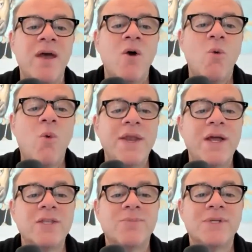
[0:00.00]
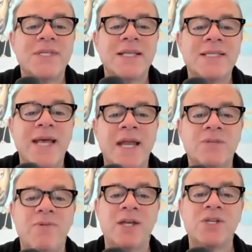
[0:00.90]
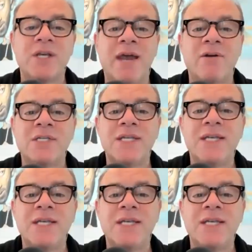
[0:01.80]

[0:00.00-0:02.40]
100% satisfaction guarantee.